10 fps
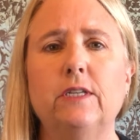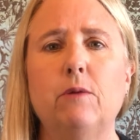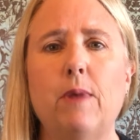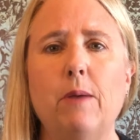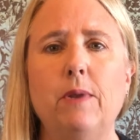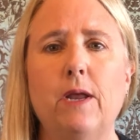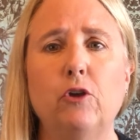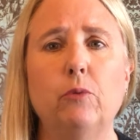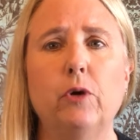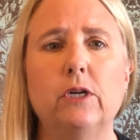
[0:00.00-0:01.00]
and mapping
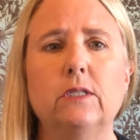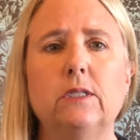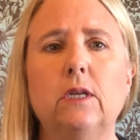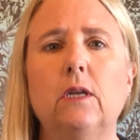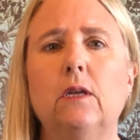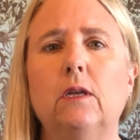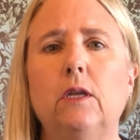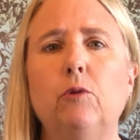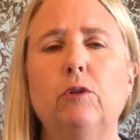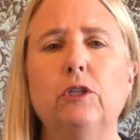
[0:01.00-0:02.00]
out your books.
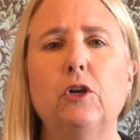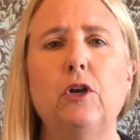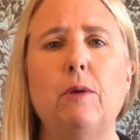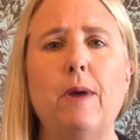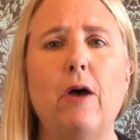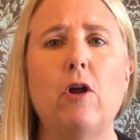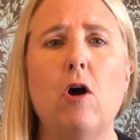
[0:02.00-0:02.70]
You will learn about